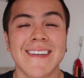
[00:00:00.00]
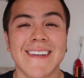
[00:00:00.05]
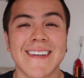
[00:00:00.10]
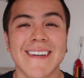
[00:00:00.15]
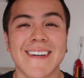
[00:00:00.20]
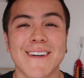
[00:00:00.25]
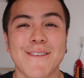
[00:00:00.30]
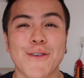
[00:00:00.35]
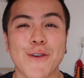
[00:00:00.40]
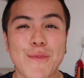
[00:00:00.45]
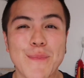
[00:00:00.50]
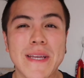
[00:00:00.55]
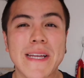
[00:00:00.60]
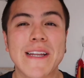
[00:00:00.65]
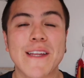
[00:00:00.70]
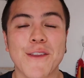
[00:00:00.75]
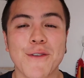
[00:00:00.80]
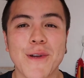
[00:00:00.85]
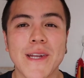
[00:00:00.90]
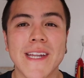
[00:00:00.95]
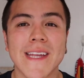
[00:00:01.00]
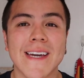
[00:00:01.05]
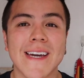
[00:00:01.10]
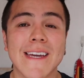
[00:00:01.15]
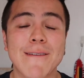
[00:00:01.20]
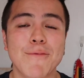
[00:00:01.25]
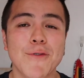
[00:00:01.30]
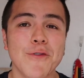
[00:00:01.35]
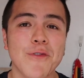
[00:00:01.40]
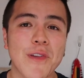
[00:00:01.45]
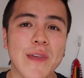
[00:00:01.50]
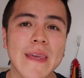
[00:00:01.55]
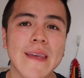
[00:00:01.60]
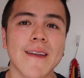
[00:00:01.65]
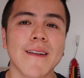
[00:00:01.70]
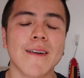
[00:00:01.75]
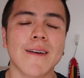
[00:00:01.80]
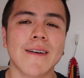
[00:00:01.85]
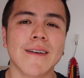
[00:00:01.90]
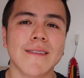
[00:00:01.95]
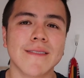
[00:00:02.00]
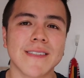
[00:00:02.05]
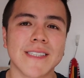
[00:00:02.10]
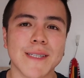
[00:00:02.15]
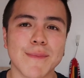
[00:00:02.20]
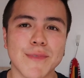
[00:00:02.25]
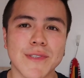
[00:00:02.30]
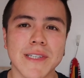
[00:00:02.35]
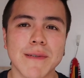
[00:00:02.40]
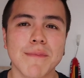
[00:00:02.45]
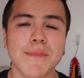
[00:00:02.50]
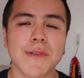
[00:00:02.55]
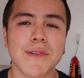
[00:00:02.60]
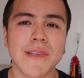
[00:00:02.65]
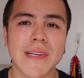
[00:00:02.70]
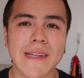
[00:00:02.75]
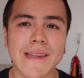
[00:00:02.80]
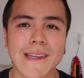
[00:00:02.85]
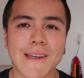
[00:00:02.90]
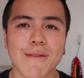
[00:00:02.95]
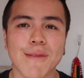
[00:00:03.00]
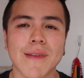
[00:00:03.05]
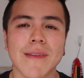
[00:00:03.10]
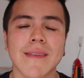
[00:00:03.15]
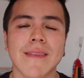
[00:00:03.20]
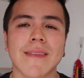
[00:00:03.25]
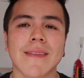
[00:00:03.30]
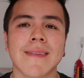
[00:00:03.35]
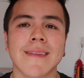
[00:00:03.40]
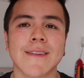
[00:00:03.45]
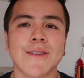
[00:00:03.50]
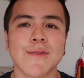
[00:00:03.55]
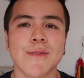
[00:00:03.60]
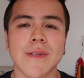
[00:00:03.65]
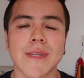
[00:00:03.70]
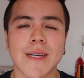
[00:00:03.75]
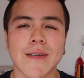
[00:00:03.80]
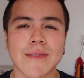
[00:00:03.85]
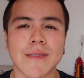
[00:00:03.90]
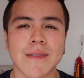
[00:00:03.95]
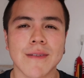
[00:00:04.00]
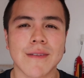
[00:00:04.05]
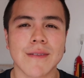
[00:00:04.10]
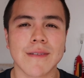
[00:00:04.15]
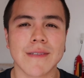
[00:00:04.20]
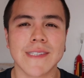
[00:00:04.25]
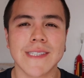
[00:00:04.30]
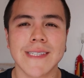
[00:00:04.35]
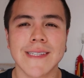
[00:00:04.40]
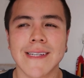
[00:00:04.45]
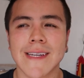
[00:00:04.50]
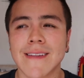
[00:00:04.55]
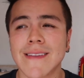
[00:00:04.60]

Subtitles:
for me in Lithuania. I moved here on September 11th, 2013.